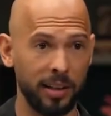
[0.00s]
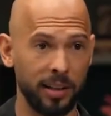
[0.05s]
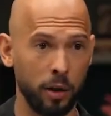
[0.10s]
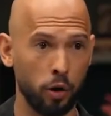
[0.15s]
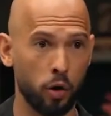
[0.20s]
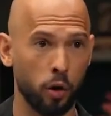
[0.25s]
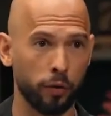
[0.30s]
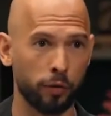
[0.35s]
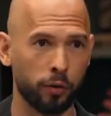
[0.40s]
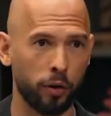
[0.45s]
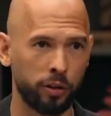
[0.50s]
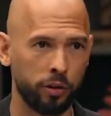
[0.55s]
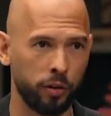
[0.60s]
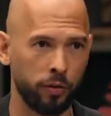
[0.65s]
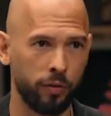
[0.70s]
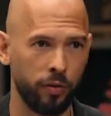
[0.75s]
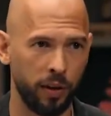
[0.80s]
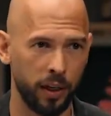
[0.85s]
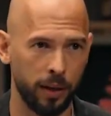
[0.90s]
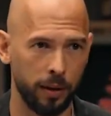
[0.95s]
I did called Fresh
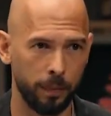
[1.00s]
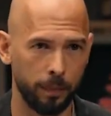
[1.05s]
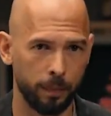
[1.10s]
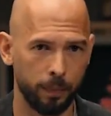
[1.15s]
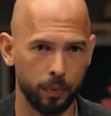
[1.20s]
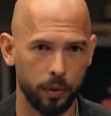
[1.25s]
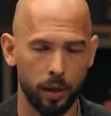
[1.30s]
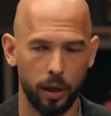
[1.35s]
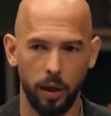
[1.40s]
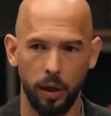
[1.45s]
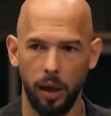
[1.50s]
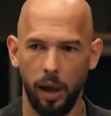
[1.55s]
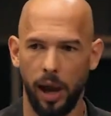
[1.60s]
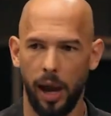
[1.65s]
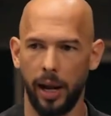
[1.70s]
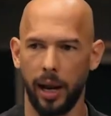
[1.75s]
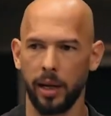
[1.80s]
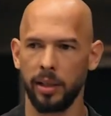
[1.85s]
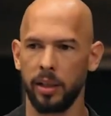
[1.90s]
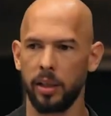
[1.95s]
and Fit.
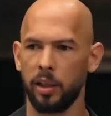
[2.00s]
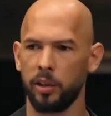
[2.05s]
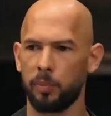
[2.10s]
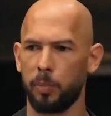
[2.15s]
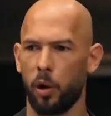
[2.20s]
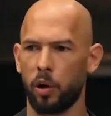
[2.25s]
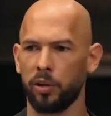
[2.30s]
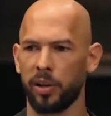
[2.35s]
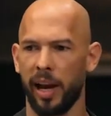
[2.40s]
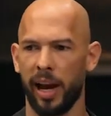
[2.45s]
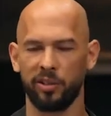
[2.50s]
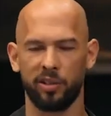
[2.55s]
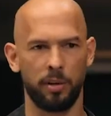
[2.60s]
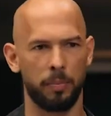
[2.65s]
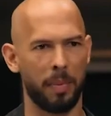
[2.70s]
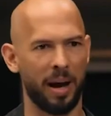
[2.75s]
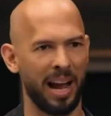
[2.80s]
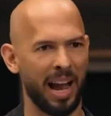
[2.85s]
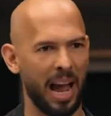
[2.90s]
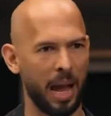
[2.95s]
And I did this podcast
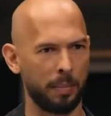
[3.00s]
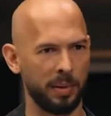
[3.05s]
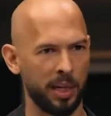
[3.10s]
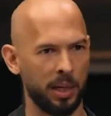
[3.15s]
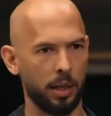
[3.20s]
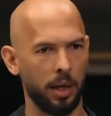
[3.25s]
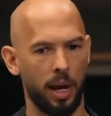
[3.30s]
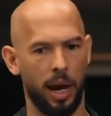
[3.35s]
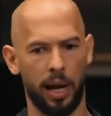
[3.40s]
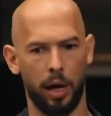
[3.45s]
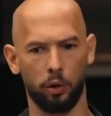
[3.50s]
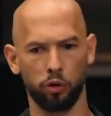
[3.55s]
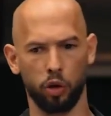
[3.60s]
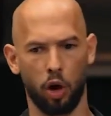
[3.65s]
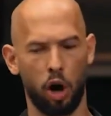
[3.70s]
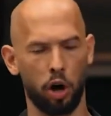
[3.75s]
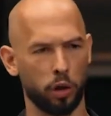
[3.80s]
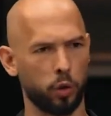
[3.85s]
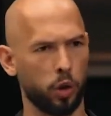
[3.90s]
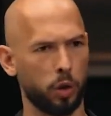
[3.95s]
in Miami, and I was
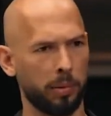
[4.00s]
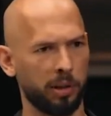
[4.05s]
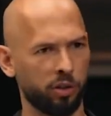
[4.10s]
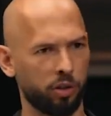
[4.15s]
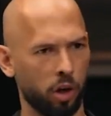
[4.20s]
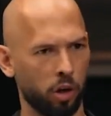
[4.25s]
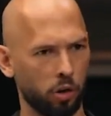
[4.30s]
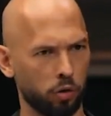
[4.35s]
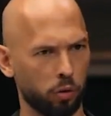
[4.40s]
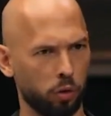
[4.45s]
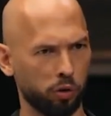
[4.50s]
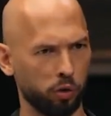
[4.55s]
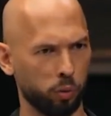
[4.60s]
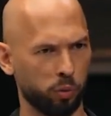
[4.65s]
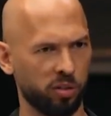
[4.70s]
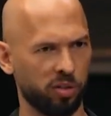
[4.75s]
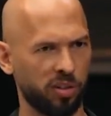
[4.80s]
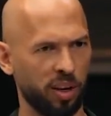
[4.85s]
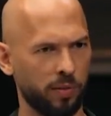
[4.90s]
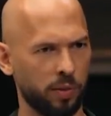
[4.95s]
arguing about gender roles
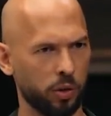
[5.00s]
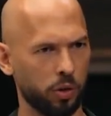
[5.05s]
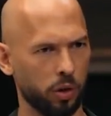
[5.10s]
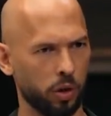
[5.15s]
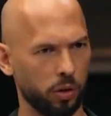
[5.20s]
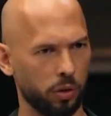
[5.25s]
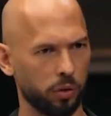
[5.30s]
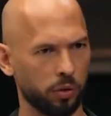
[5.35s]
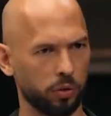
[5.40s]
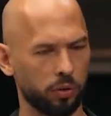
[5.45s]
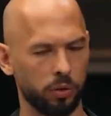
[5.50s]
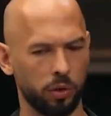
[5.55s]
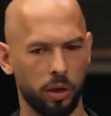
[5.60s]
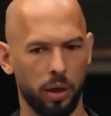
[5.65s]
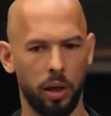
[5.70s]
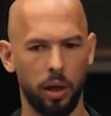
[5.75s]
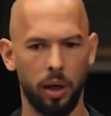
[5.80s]
with 7 girls.